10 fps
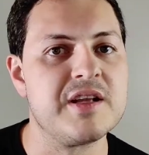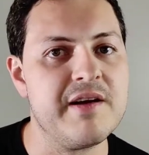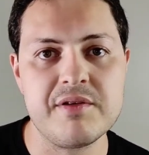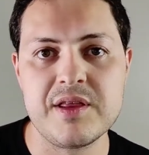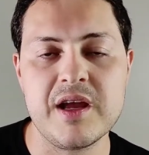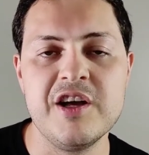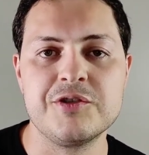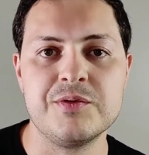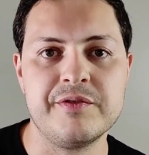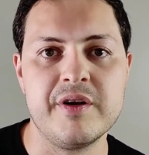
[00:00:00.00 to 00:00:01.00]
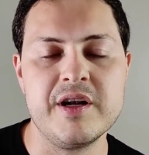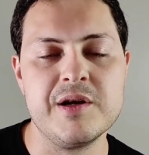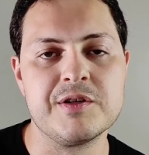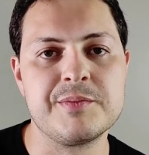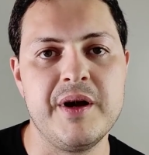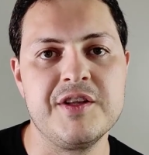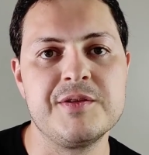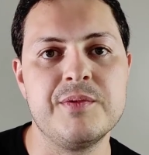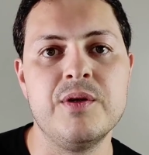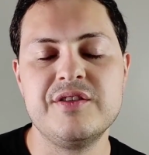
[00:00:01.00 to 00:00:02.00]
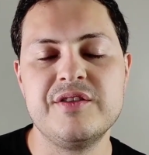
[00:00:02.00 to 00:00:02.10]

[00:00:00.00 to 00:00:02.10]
Everything else was very irresponsible.